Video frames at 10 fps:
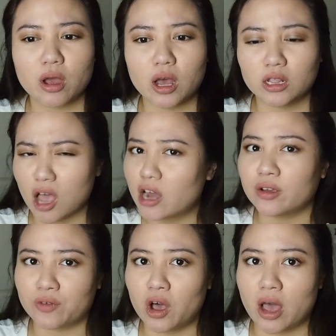a lot
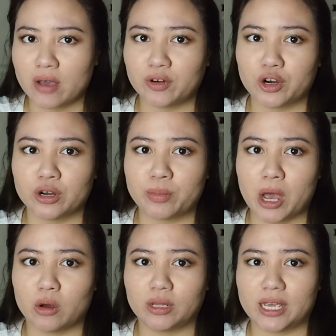of y'all have heard
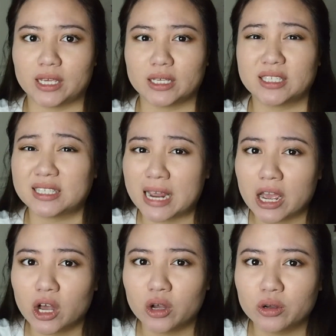about like
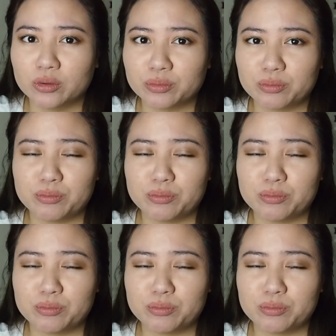snail